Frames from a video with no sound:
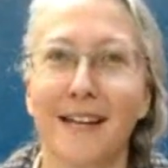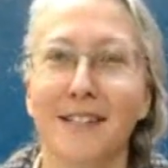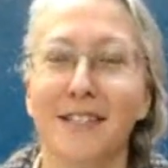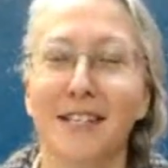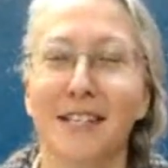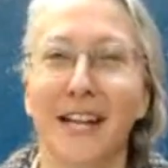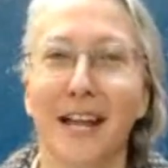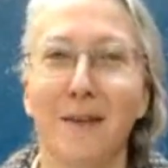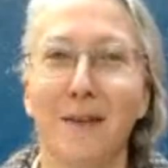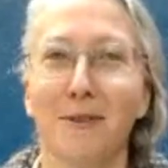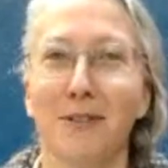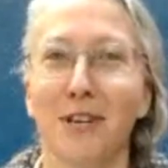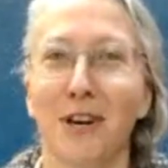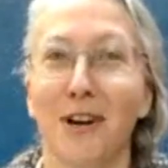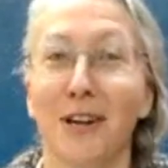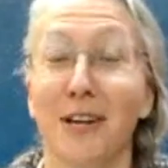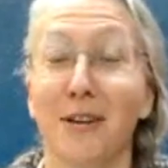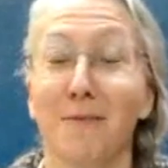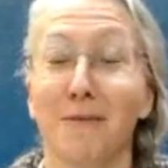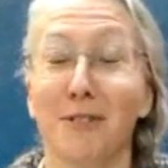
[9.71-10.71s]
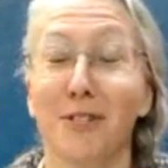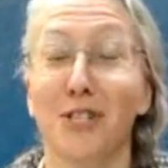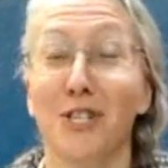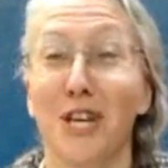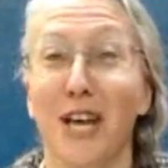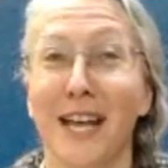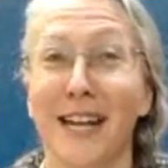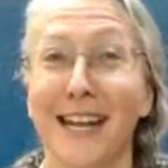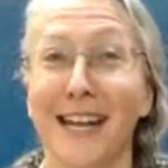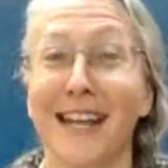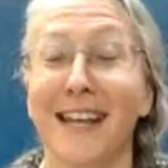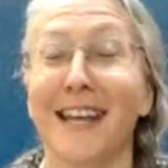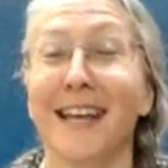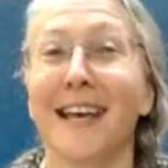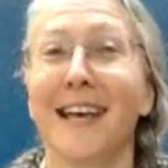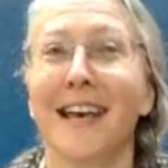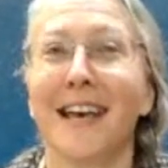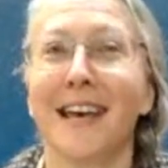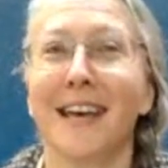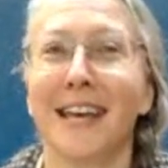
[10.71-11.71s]
And today we're talking with
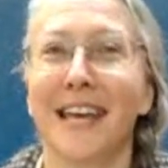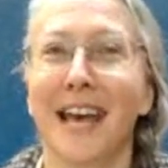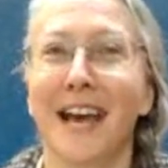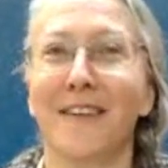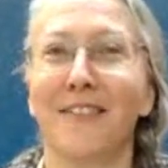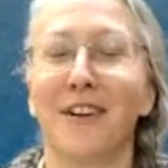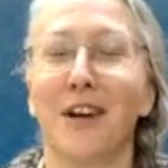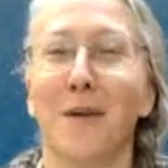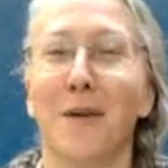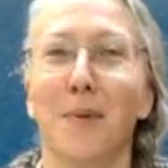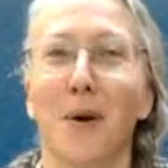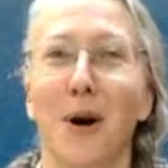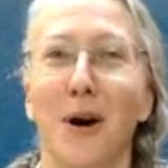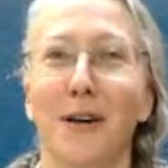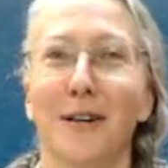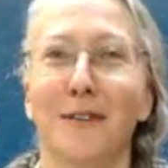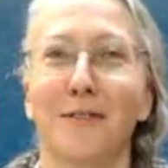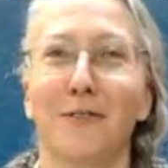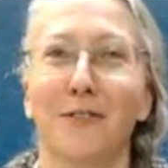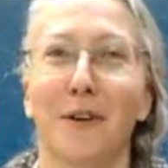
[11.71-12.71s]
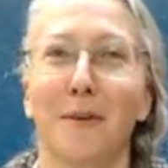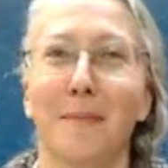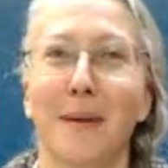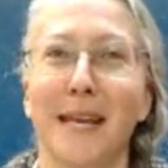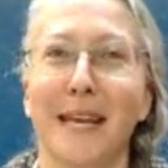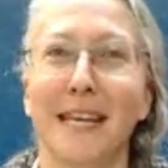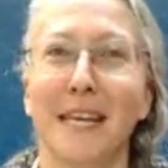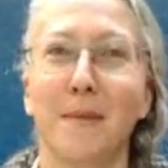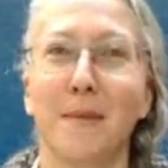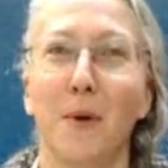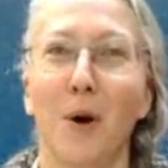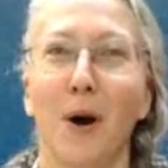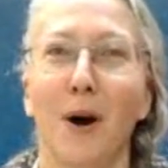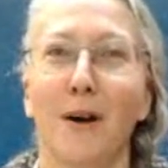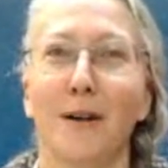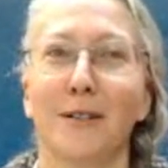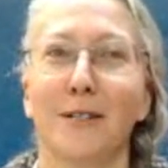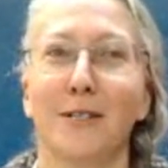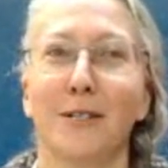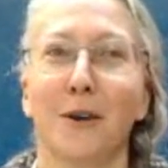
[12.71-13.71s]
Jenny Cavanaugh-Bond from Inky
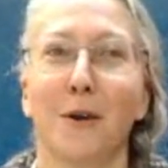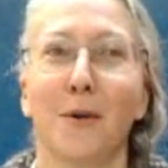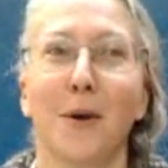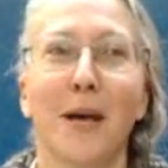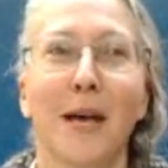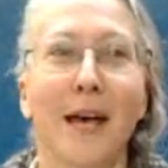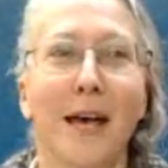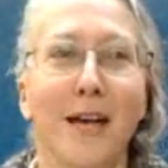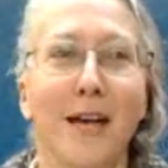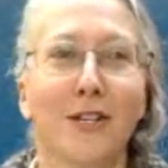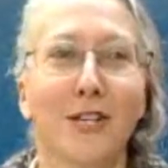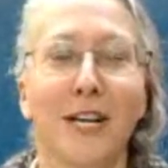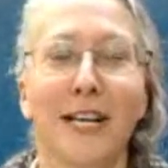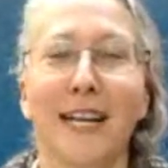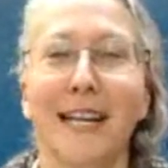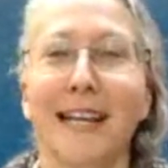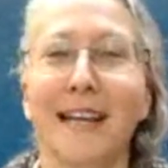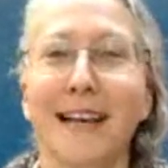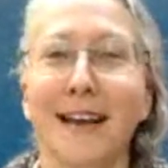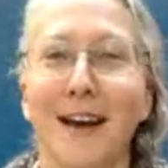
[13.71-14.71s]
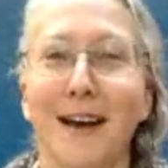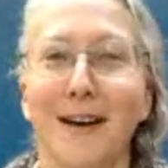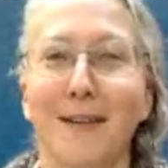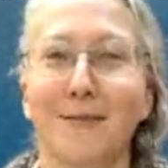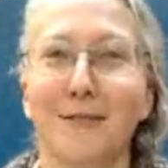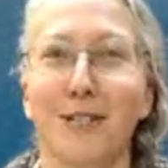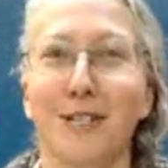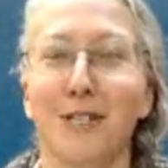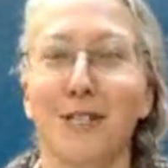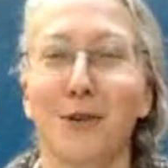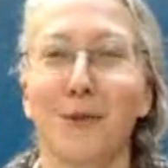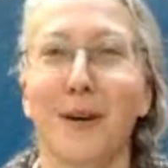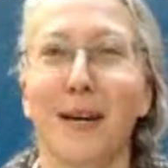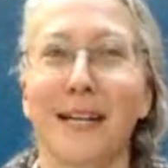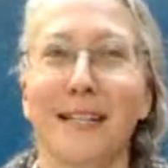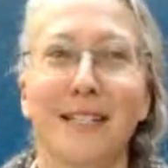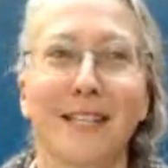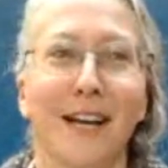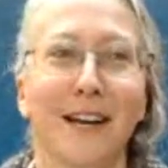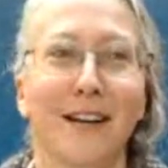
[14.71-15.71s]
Paws. So Jenny, just
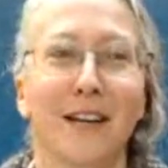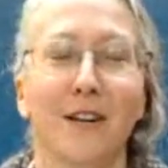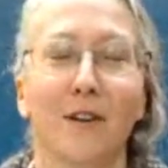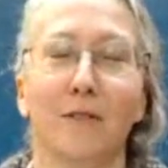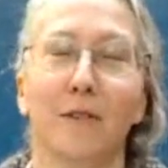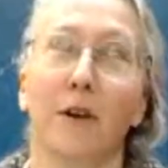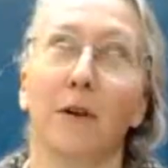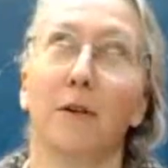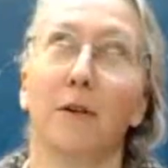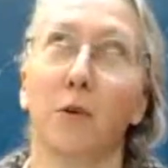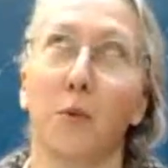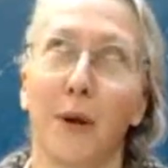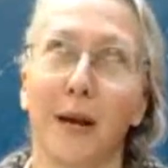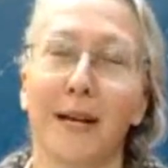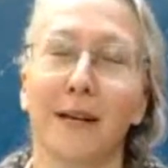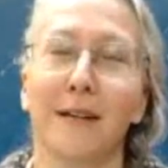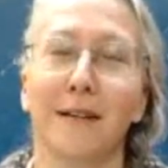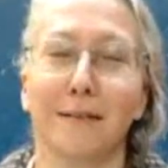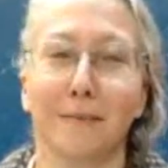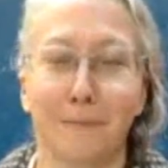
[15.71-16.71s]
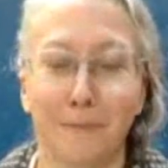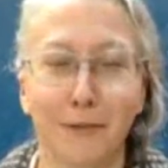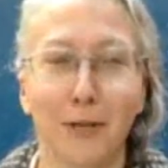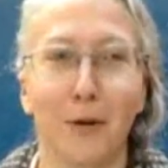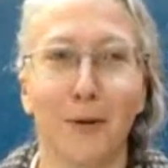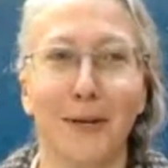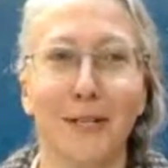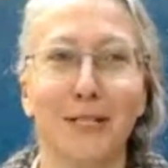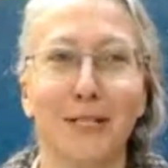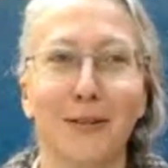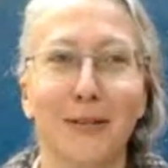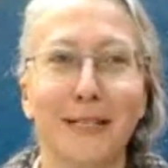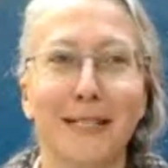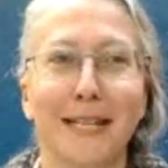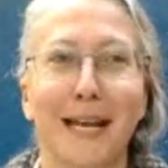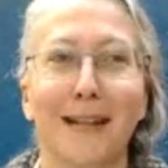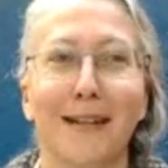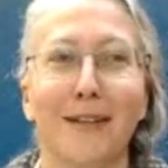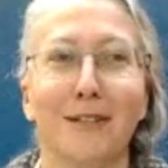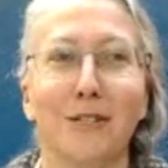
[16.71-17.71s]
quick, not quick, go
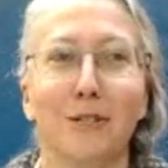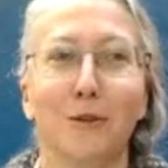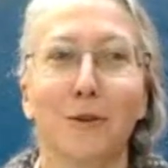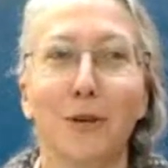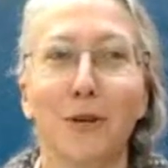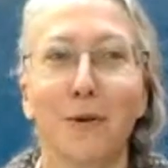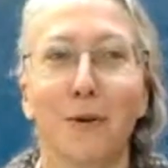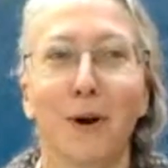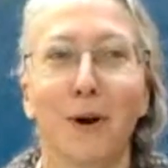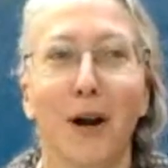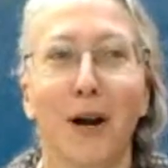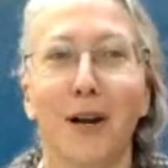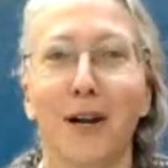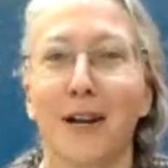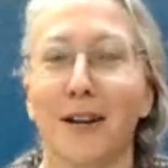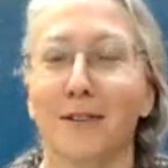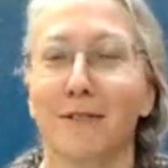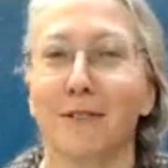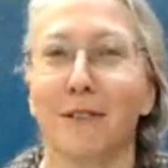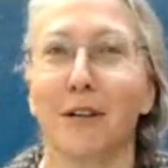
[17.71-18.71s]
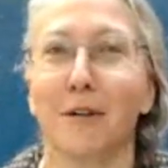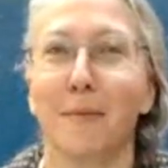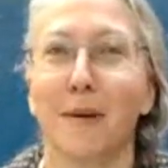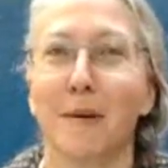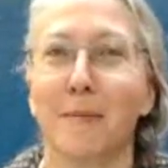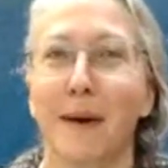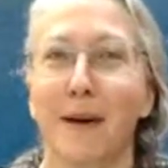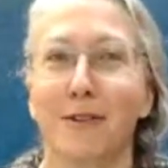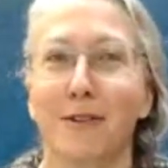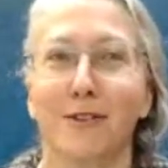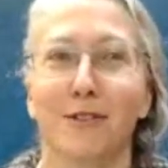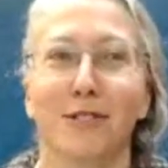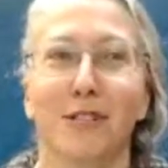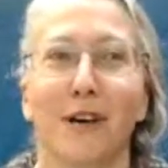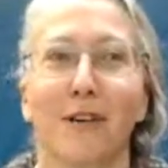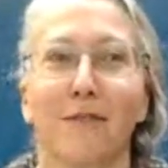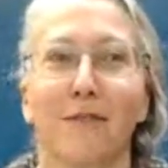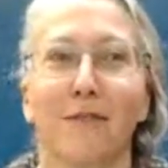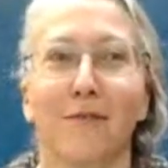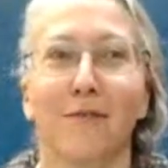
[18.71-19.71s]
into it. Tell us who you are, a little bit about
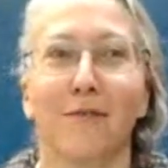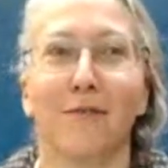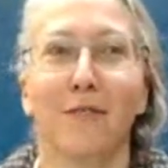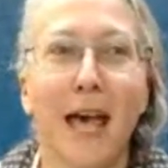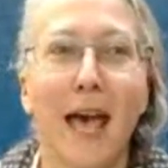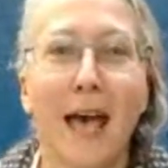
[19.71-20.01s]
yourself,